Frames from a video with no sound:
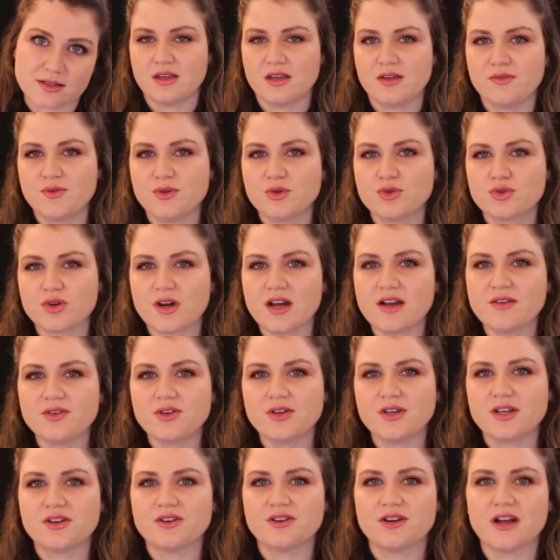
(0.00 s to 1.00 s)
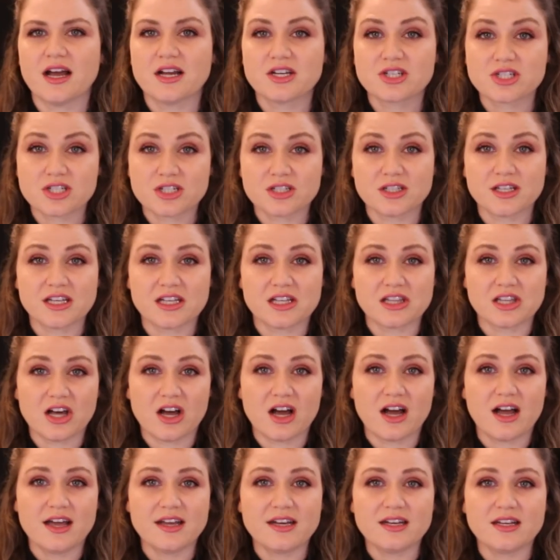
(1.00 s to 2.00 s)
If you travel internationally a
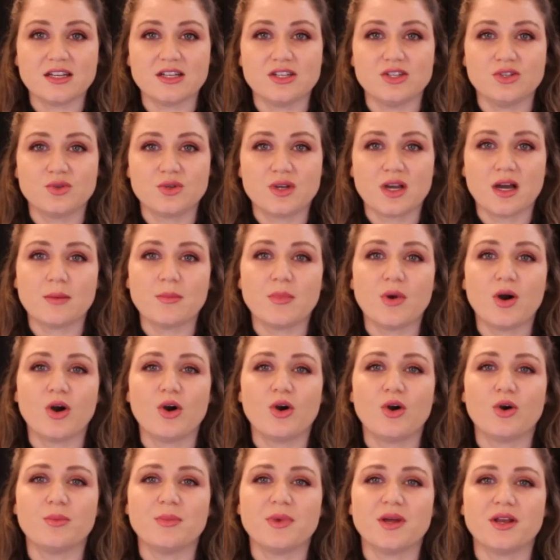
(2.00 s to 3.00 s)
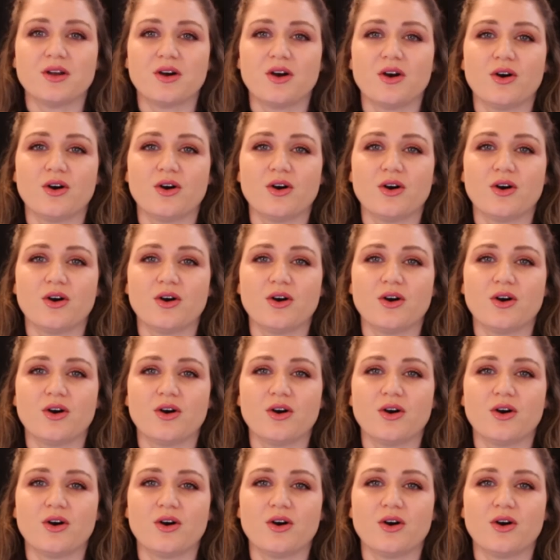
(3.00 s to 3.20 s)
lot and you come home and